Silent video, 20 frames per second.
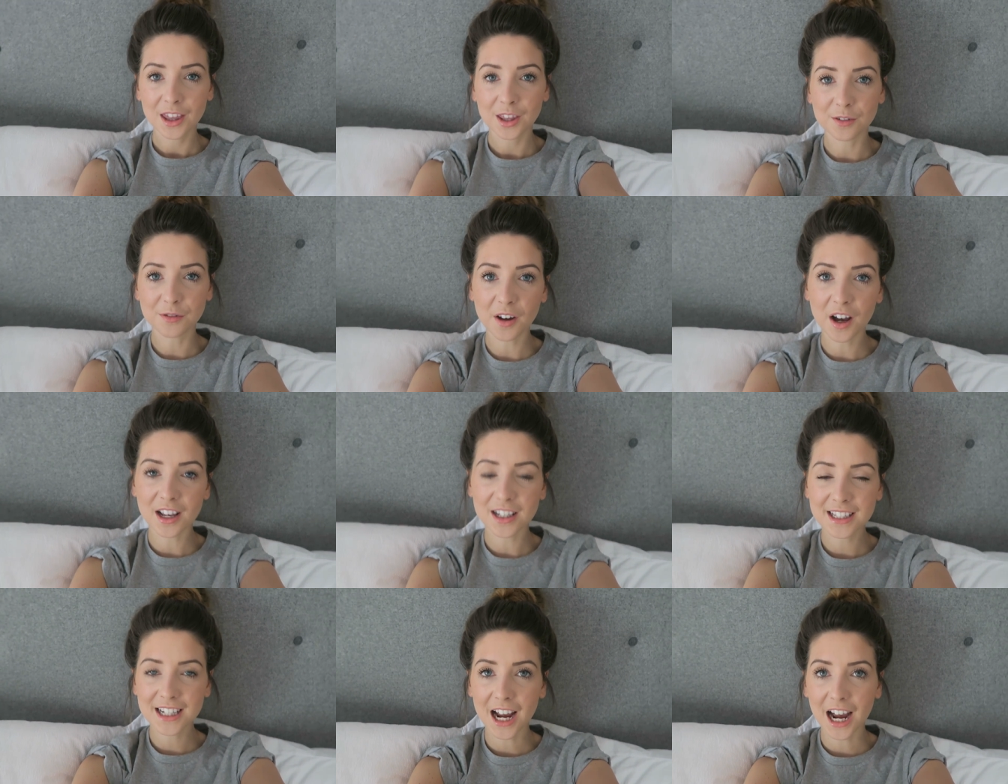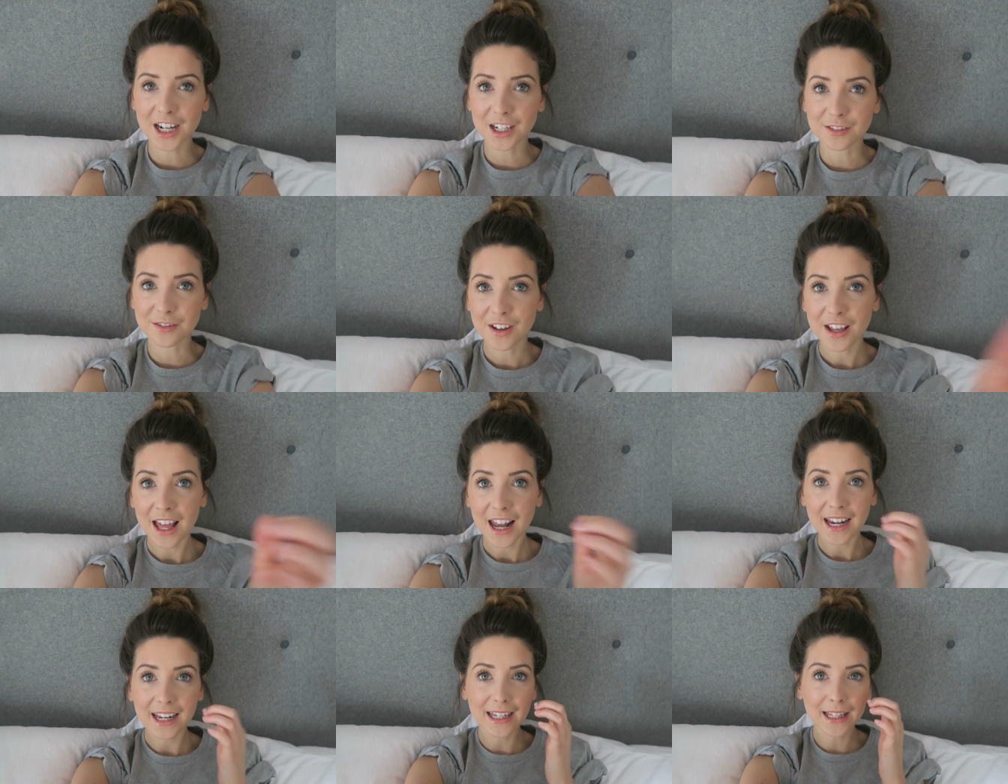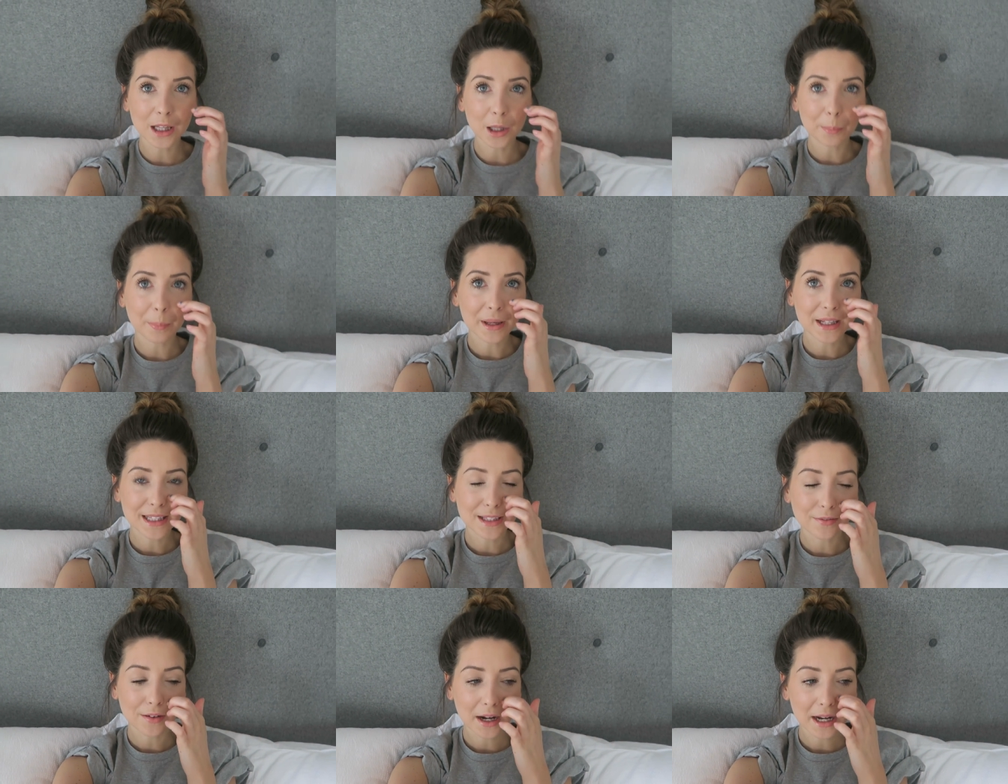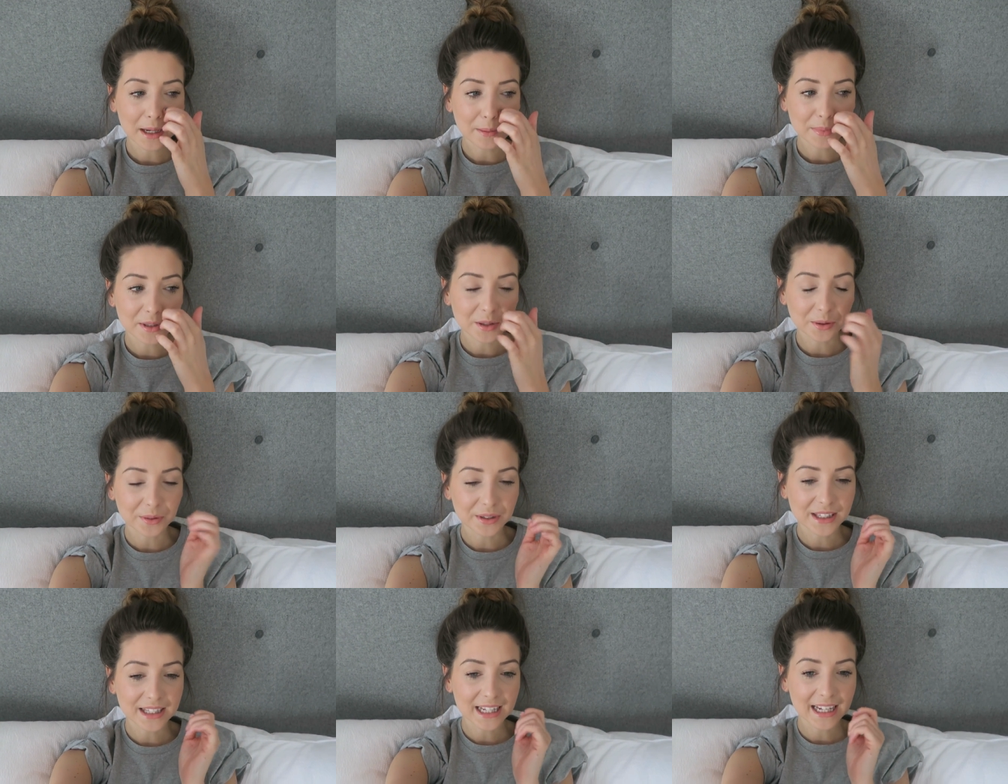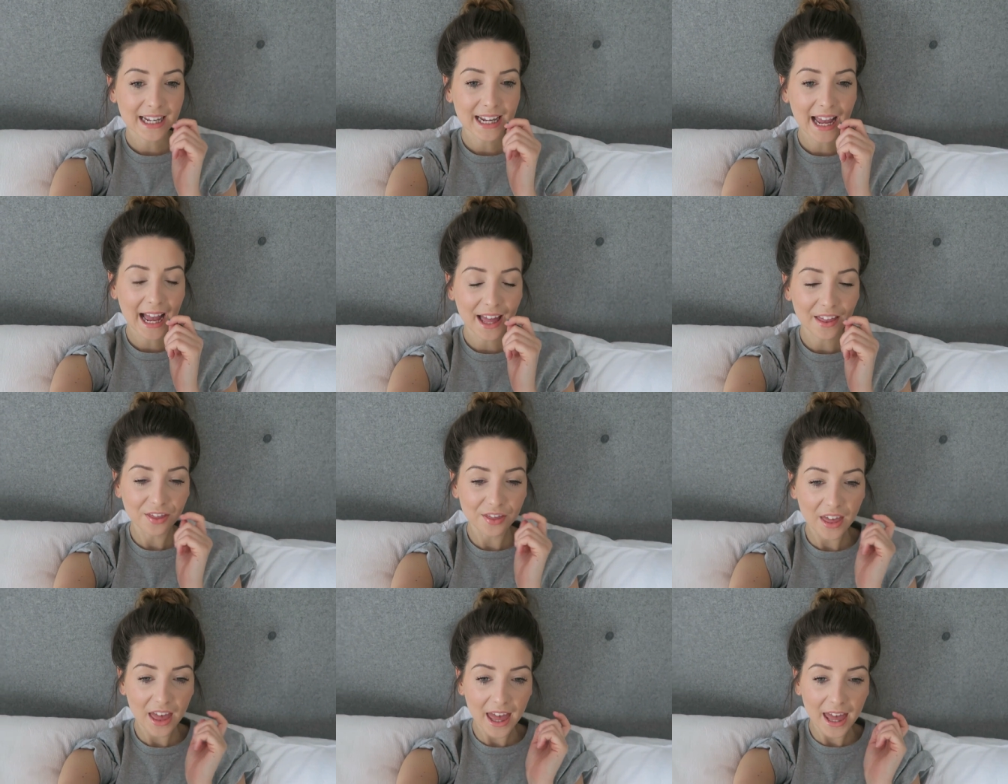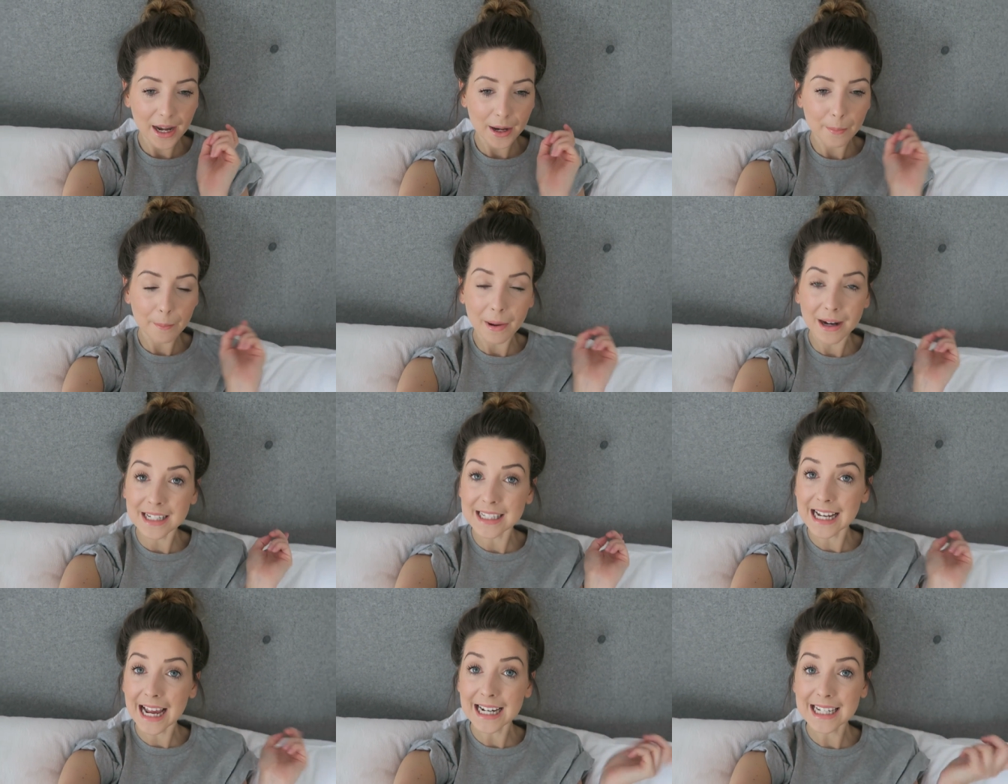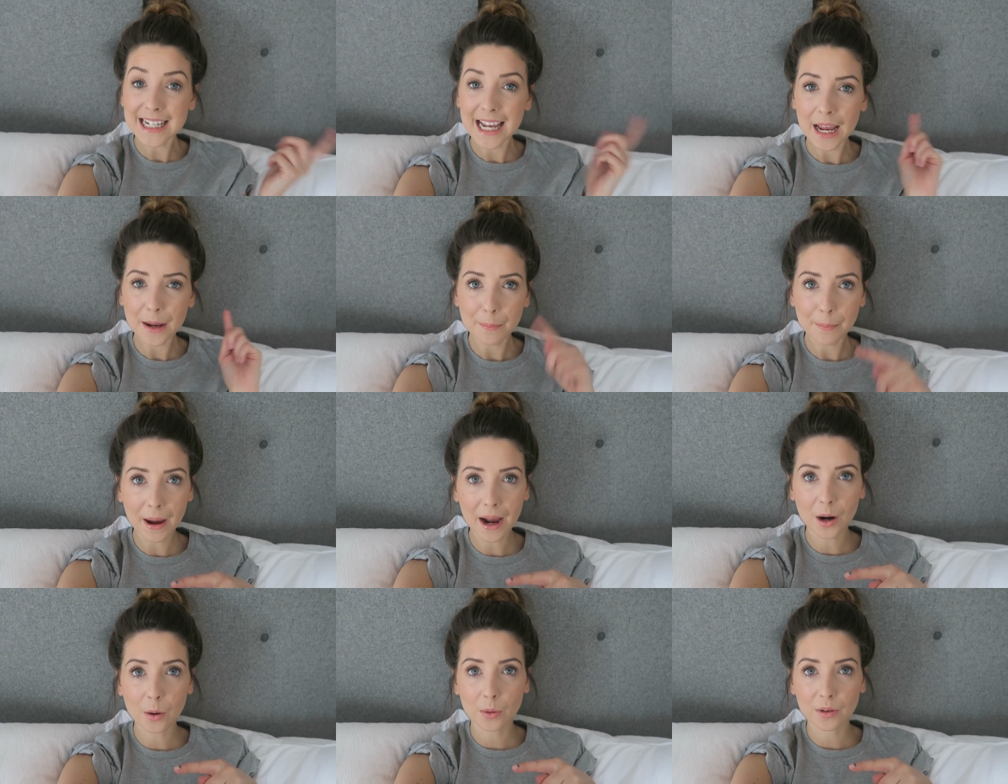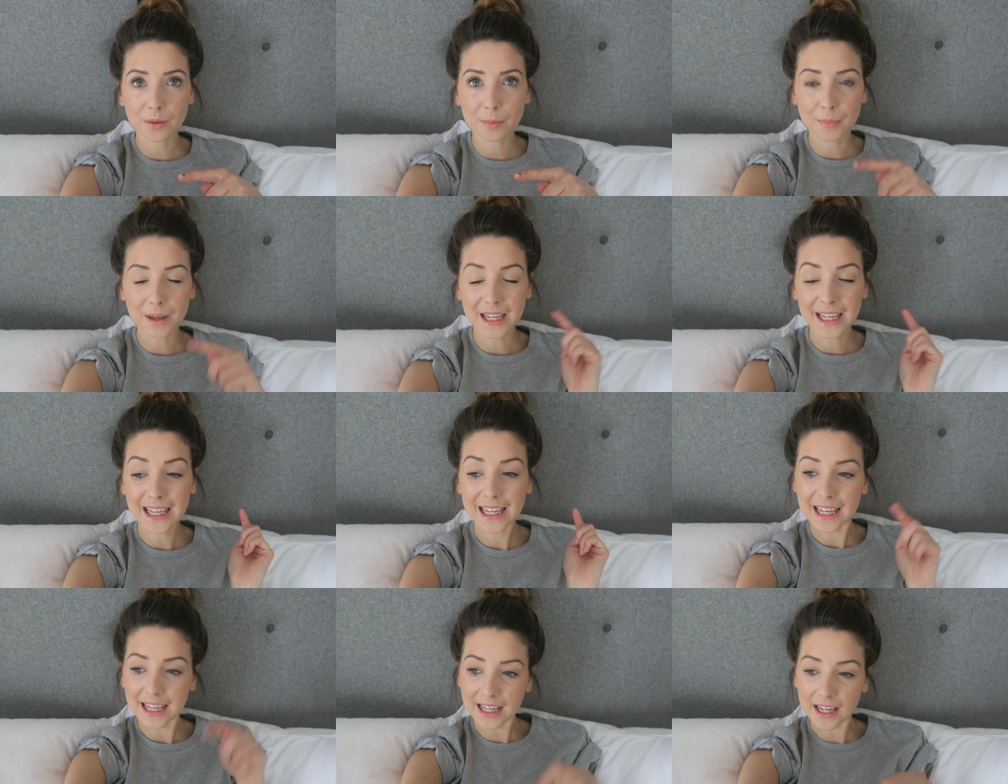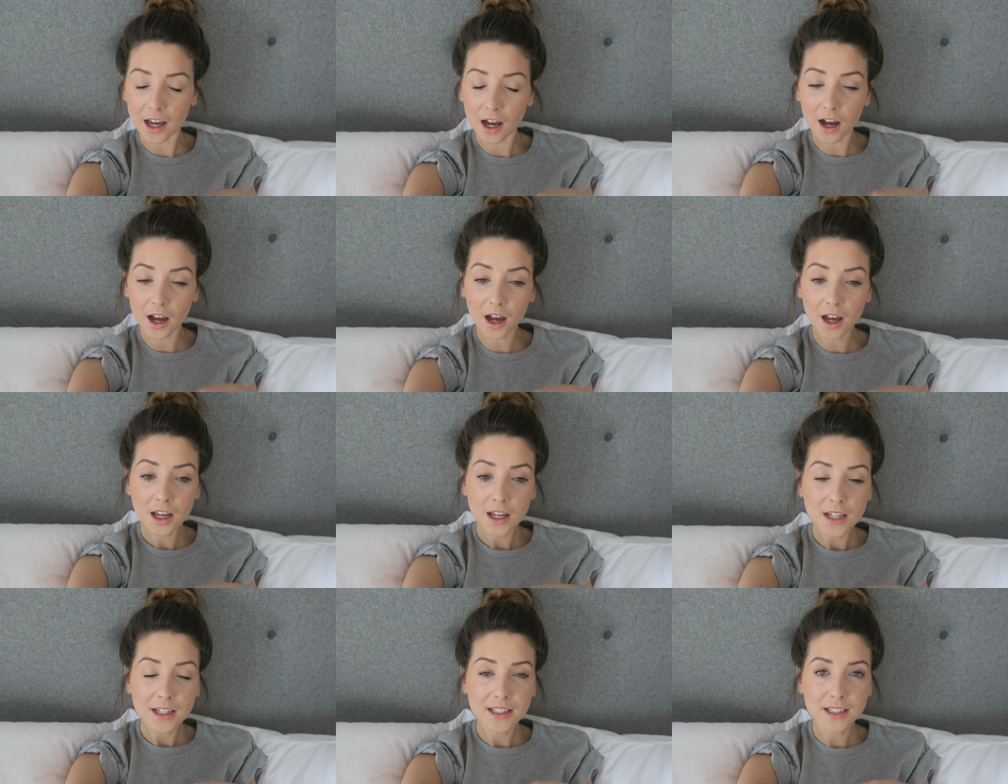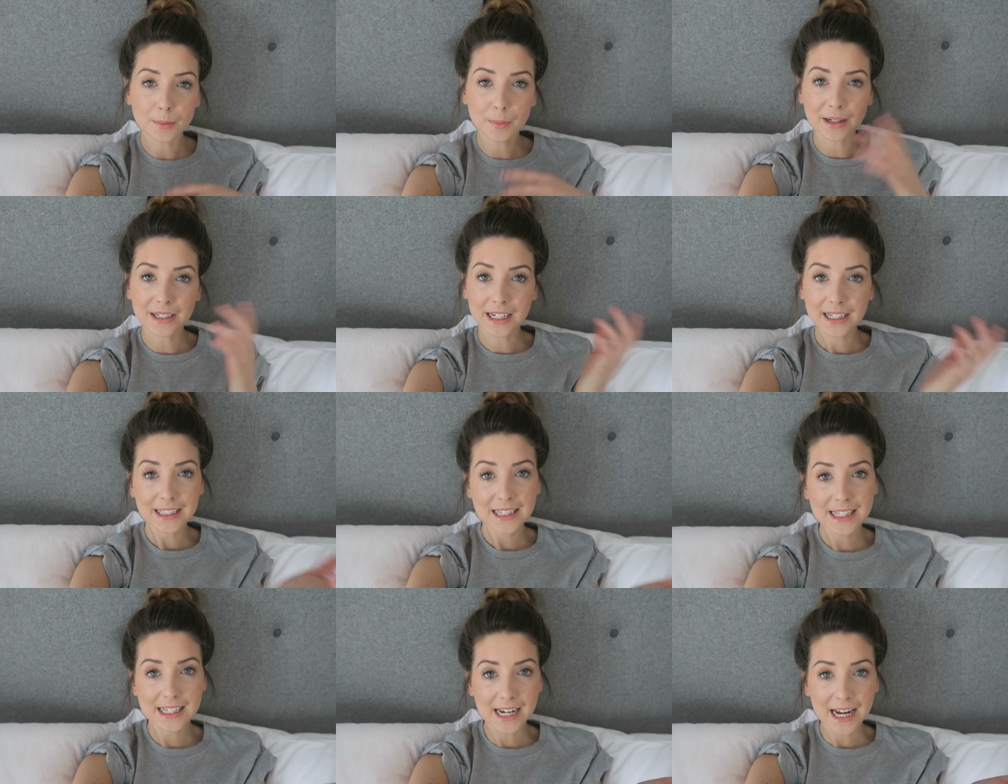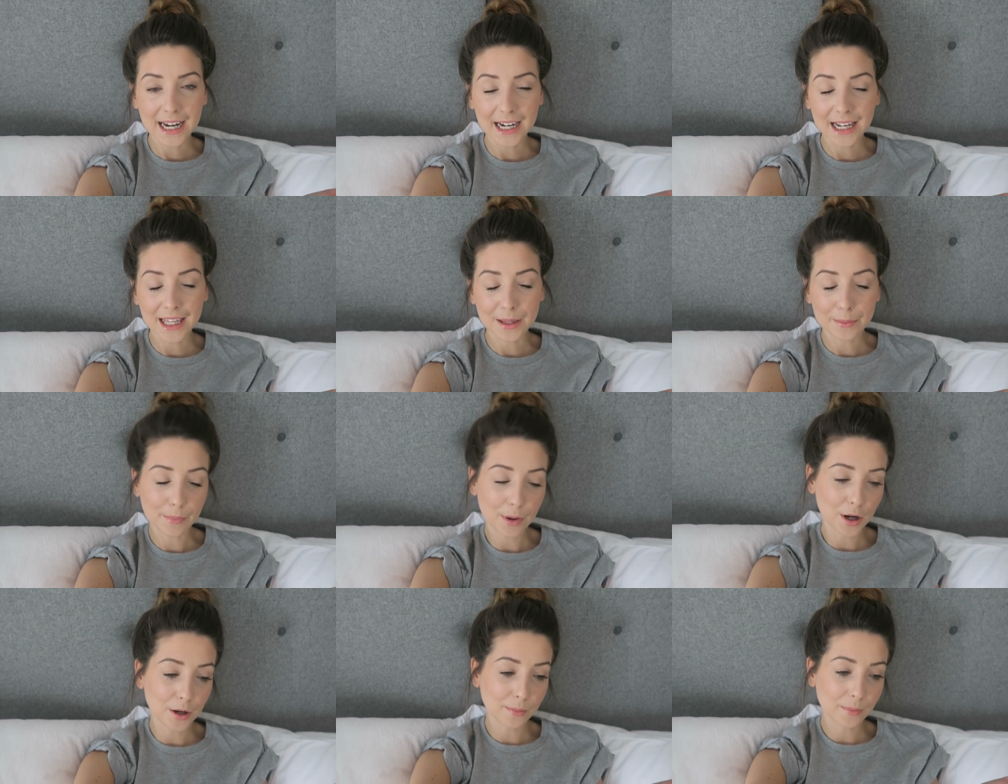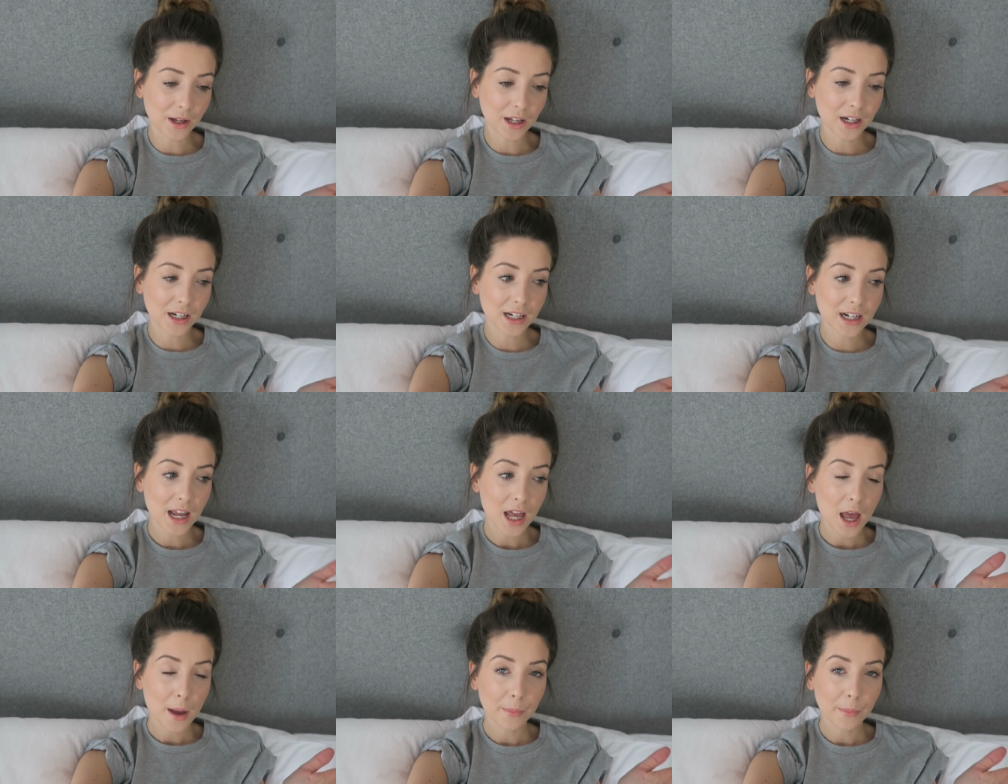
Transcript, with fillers: the first kind of little bits of clips you'll see and then my dad came back with me here so my dad's staying at the moment